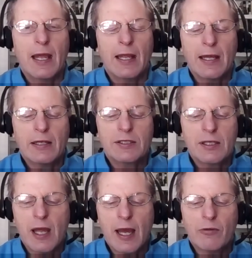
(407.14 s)
And
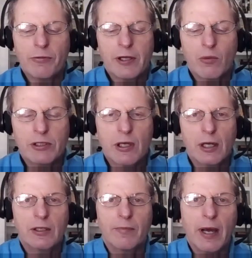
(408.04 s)
Asena, I don't think we
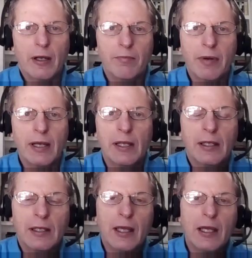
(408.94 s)
talked about it, but
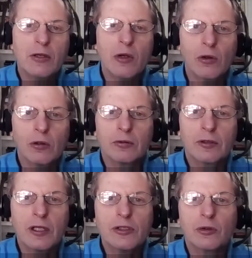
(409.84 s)
in your
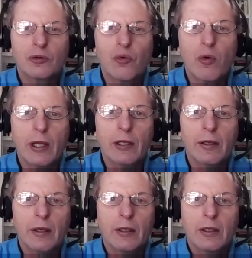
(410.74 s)
digital twin,
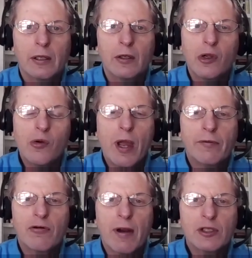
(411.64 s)
do you
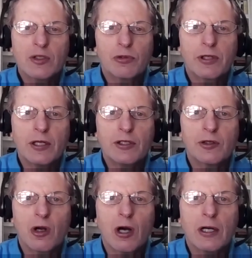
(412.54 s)
have
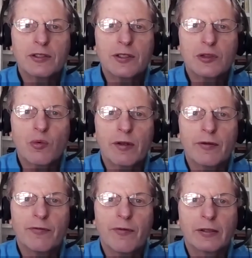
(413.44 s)
transportation costs as one of
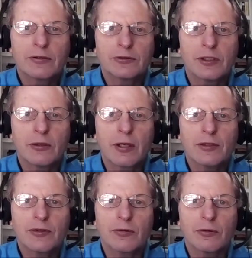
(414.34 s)
the factors that you
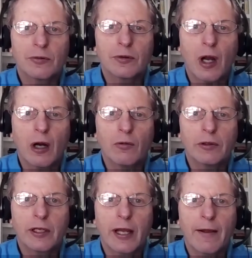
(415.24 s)
guys are
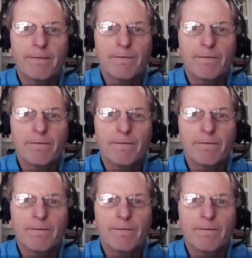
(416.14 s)
looking at?